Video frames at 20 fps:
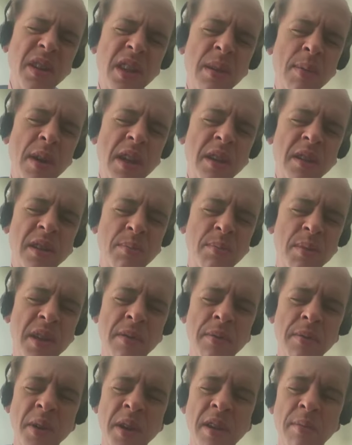They might just be
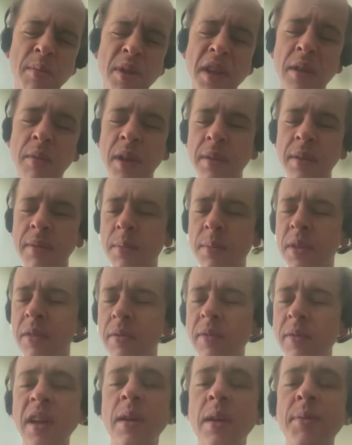afraid of being away from their
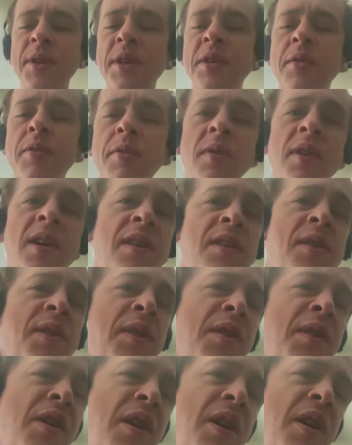family or
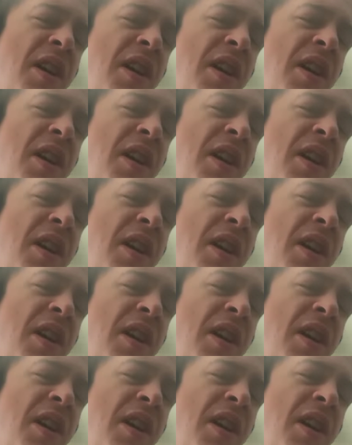friends. And